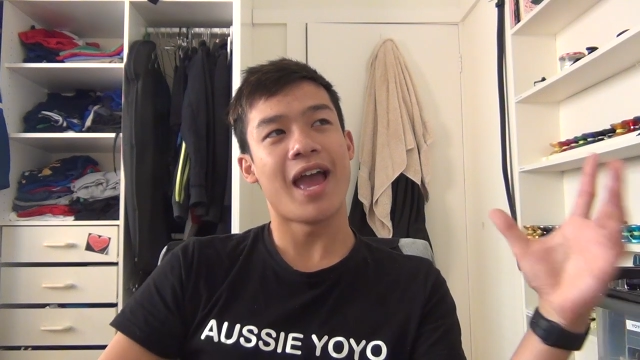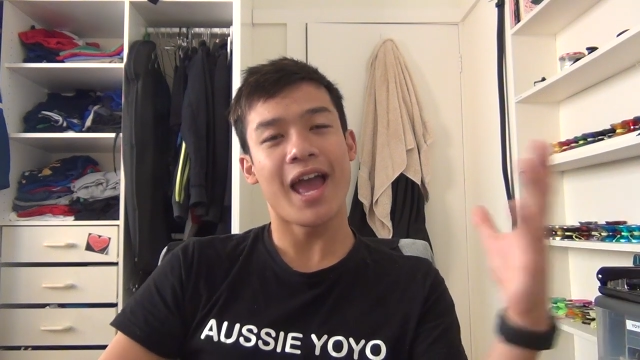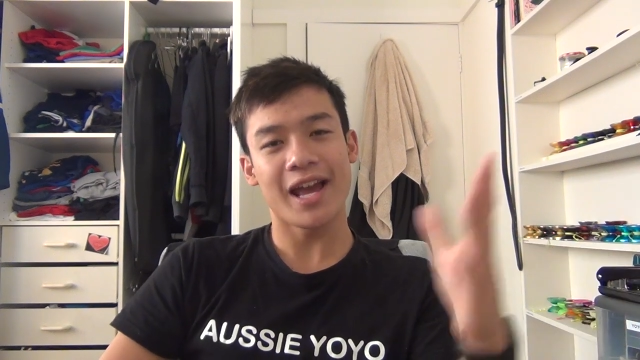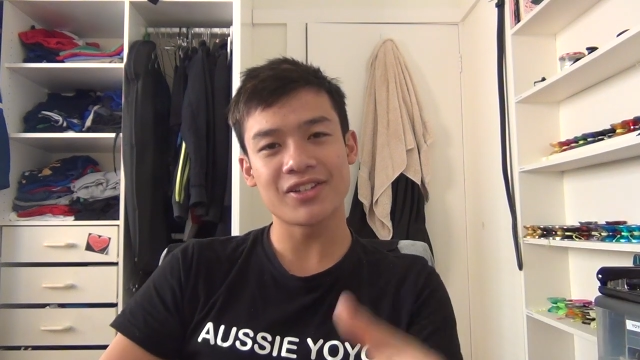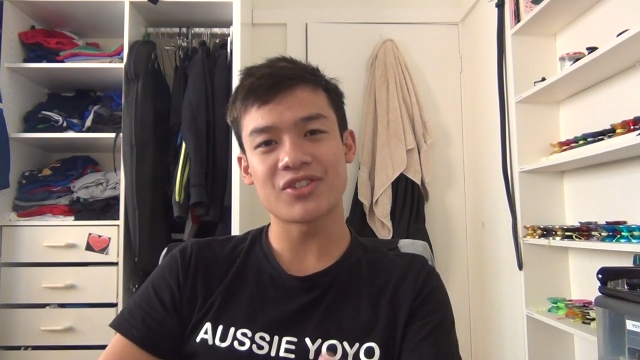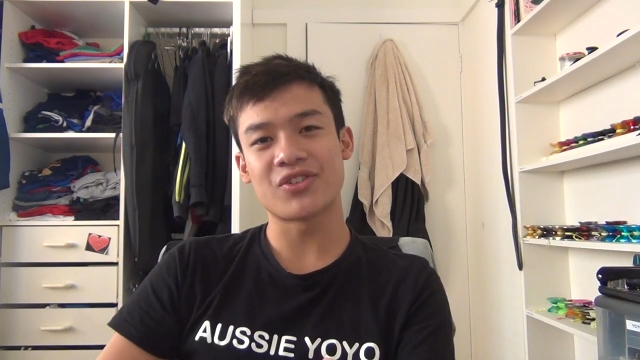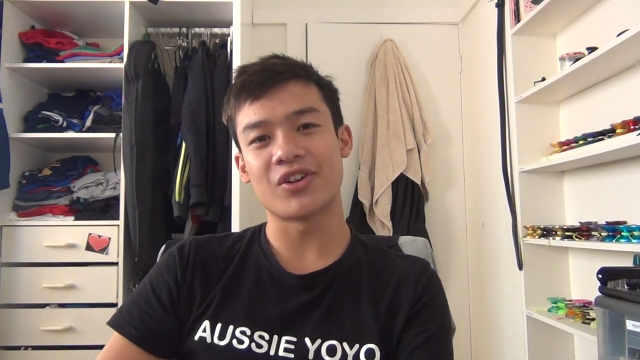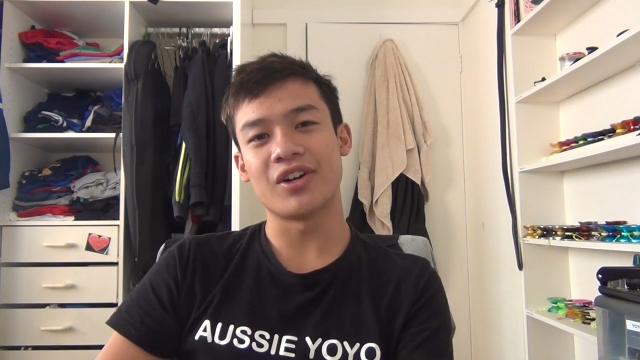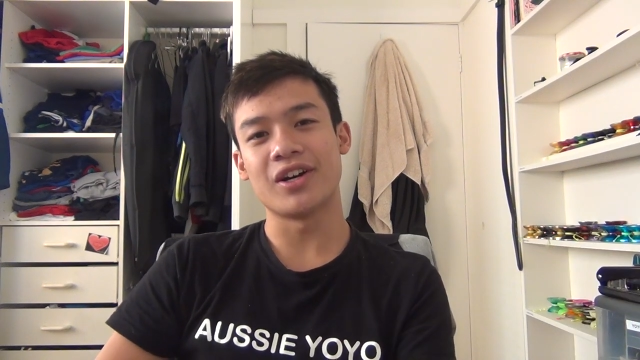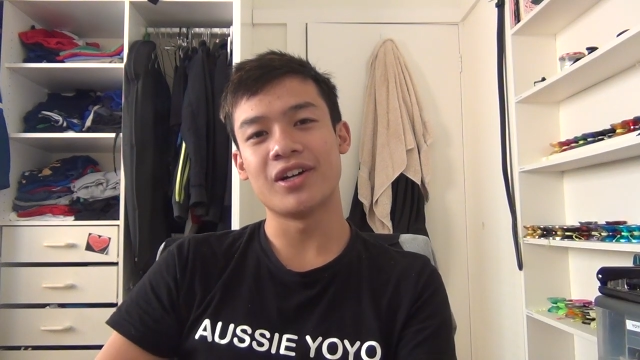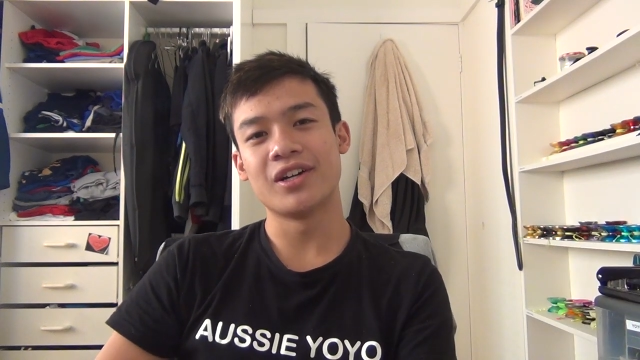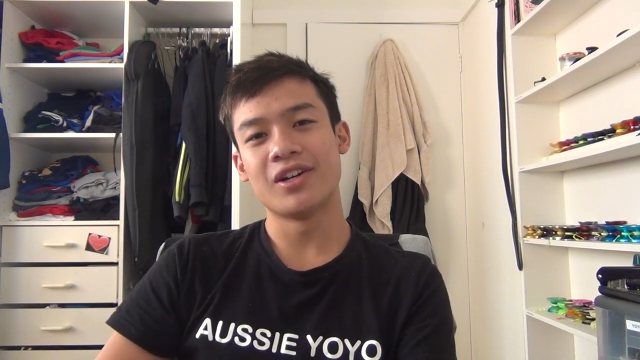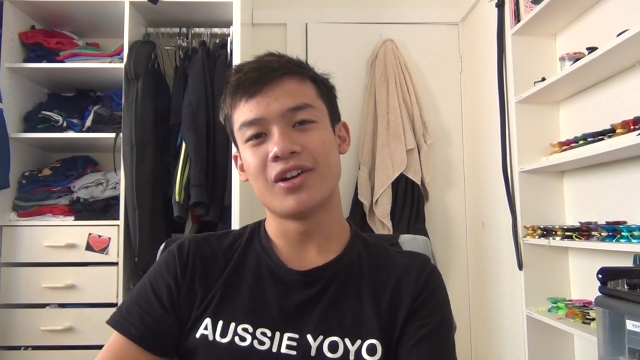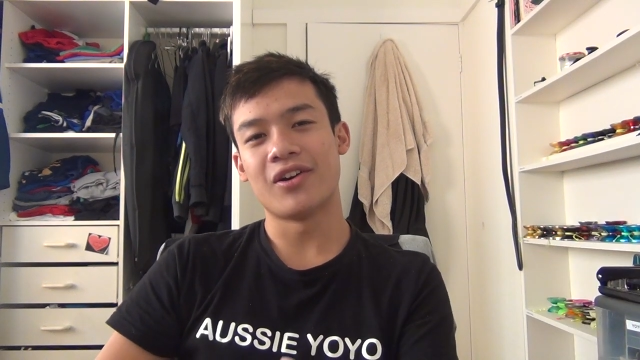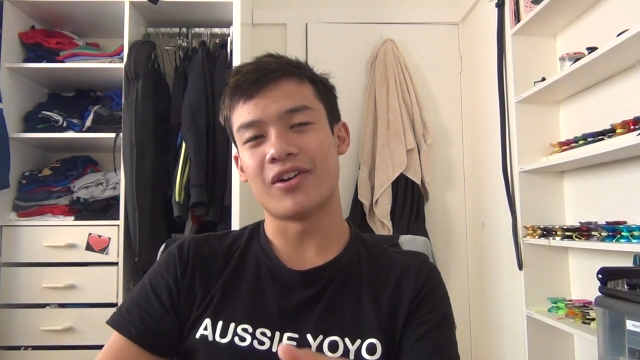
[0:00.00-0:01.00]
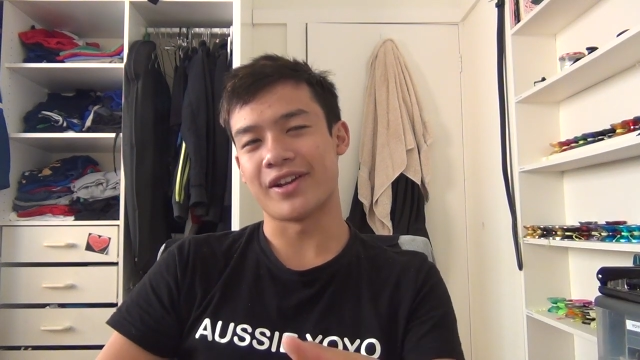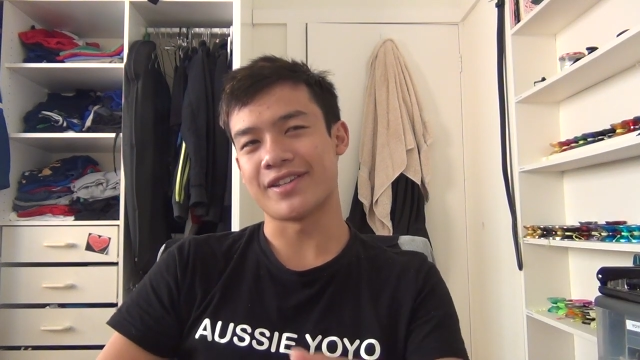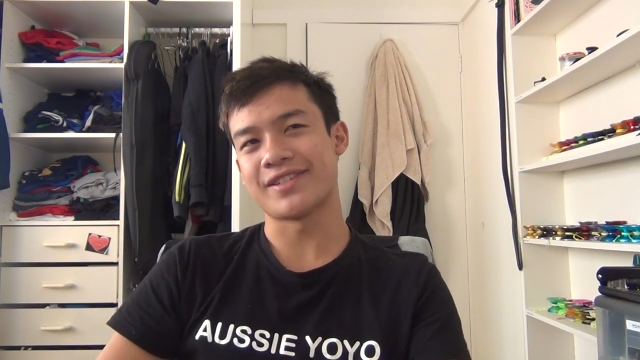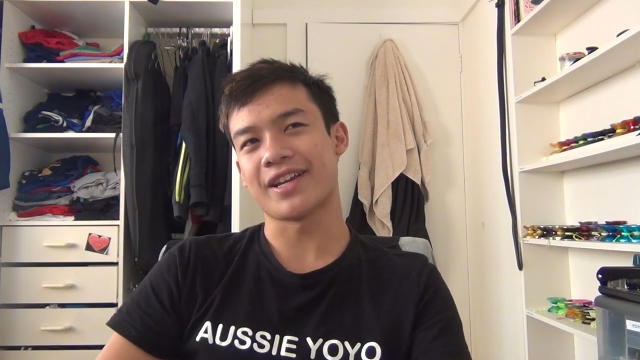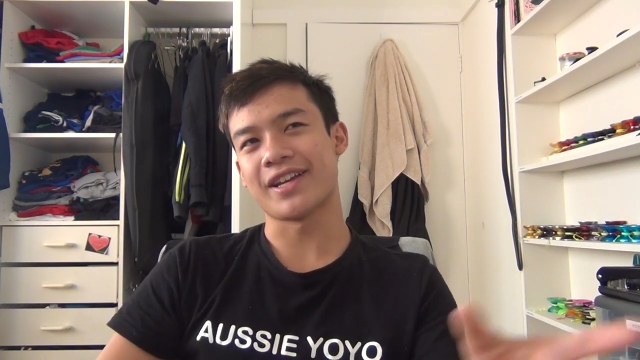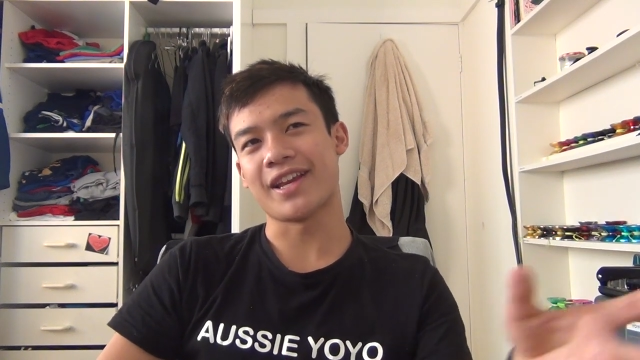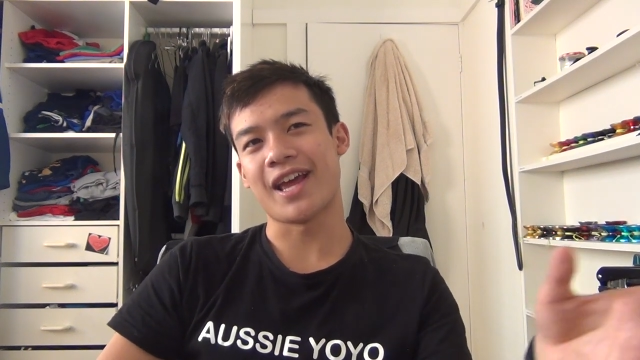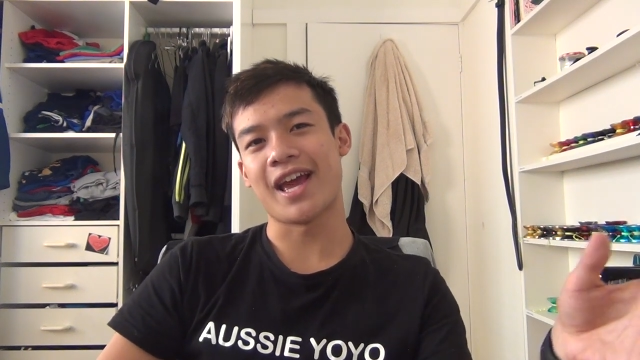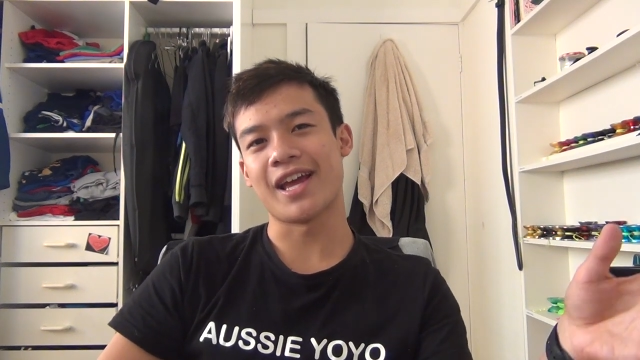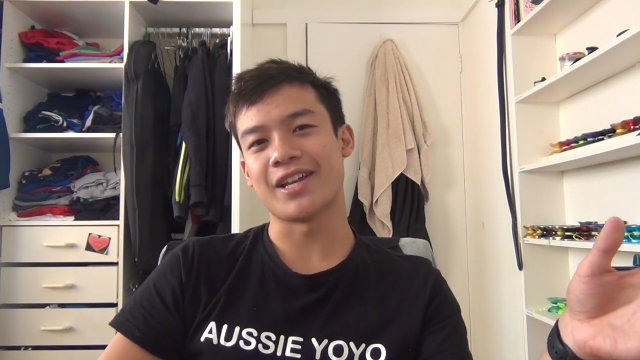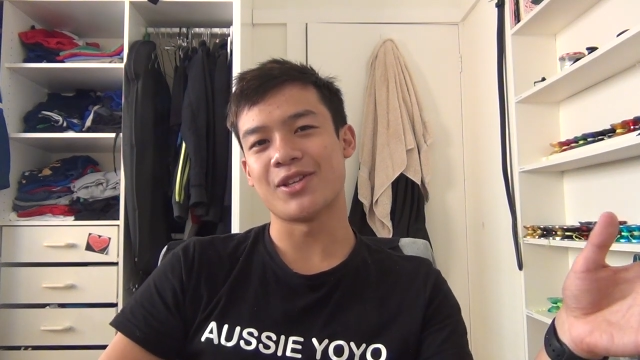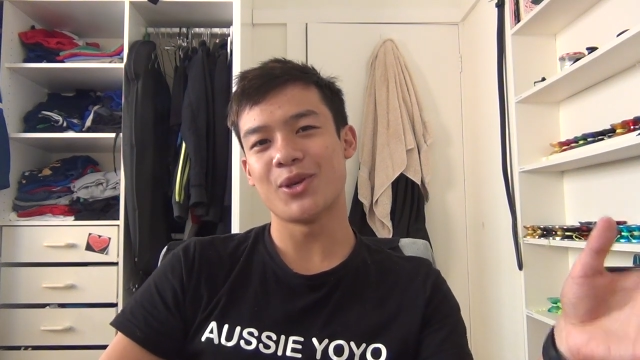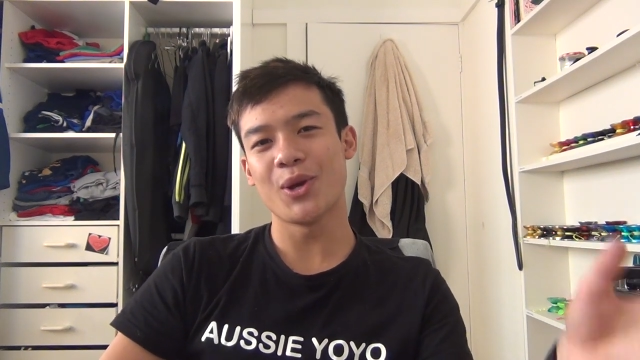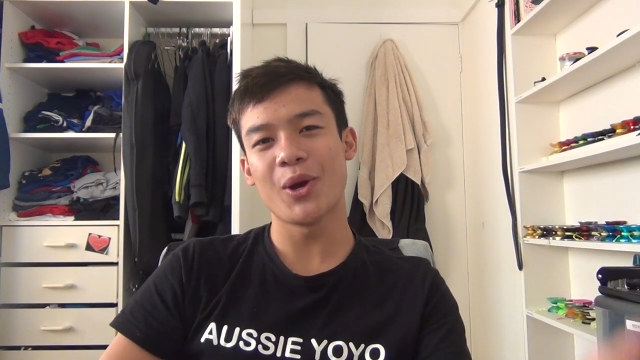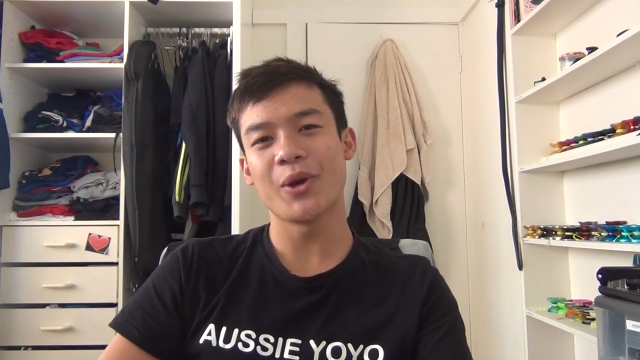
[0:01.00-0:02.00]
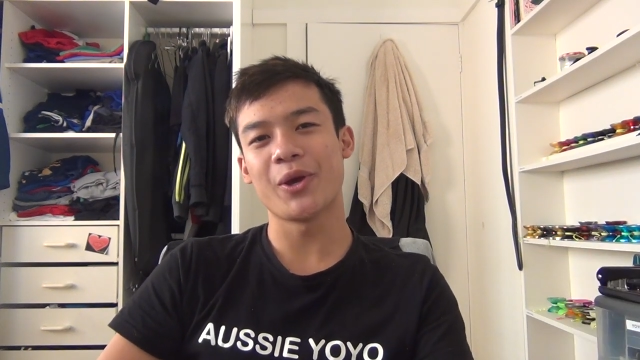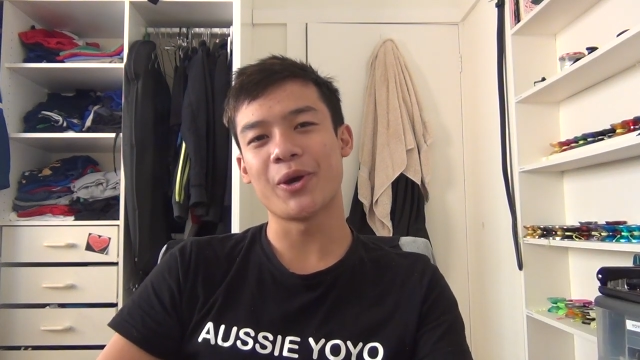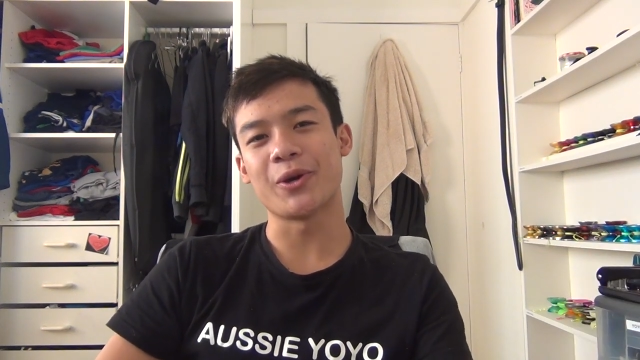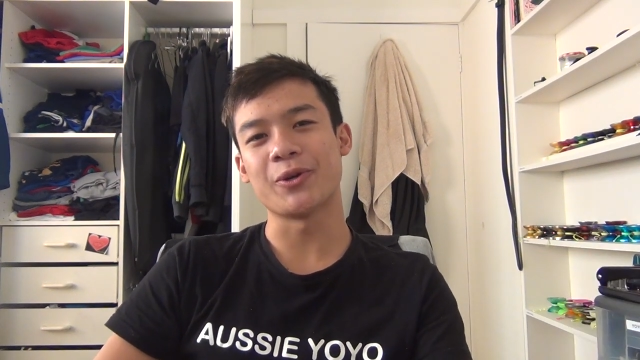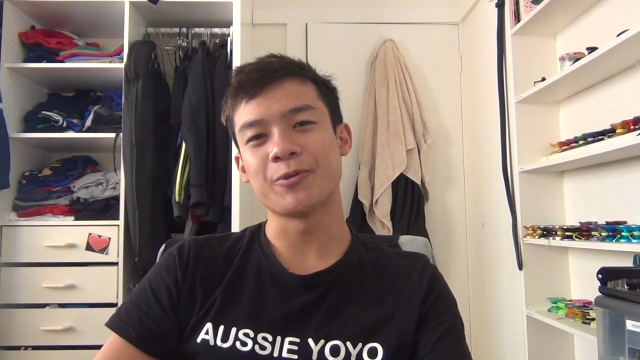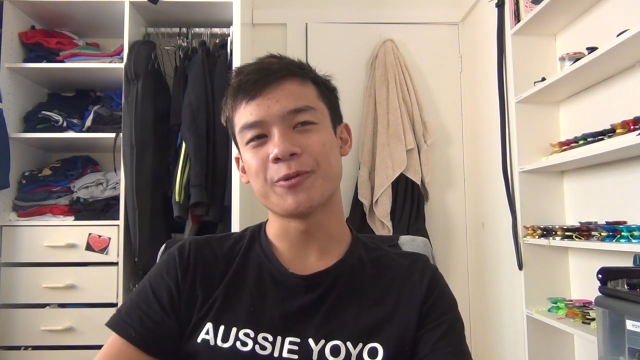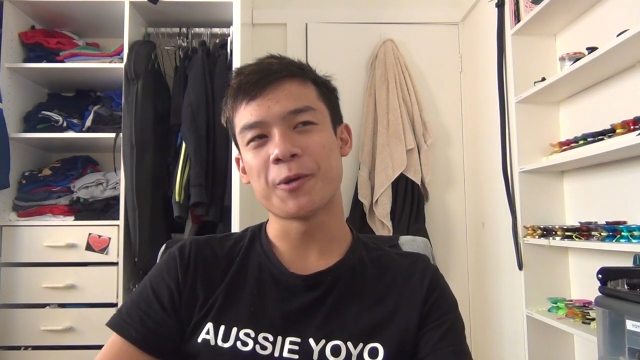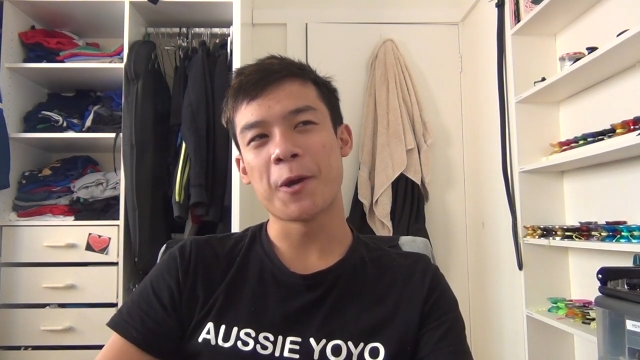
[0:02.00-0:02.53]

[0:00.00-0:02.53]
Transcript: extra on a secondhand yo-yo,